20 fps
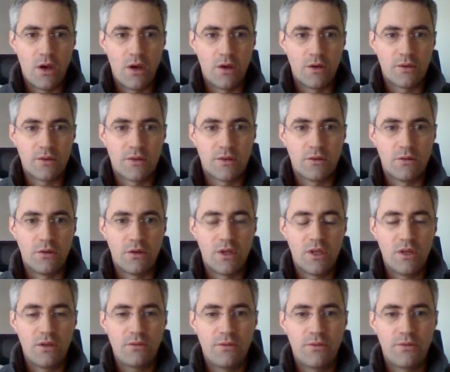so
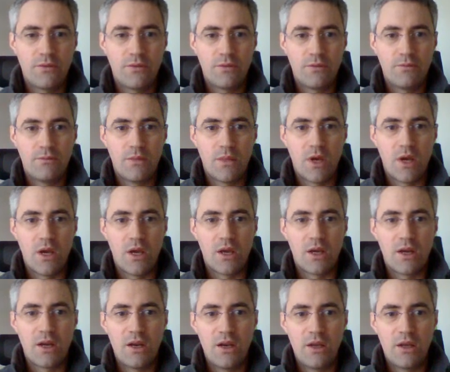if
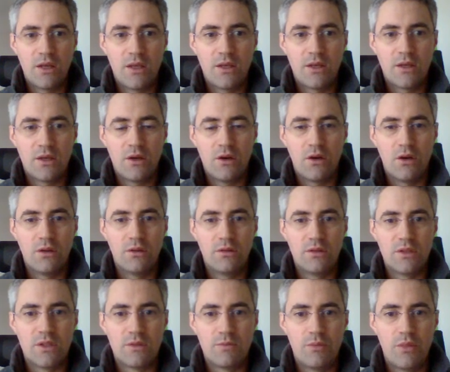I click
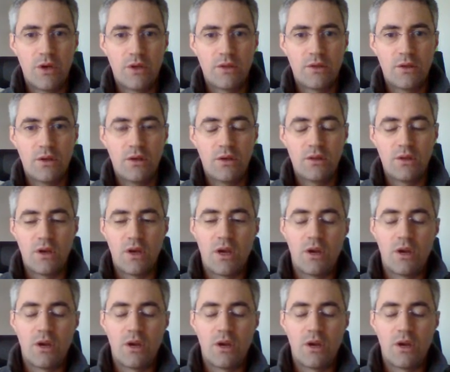on this button,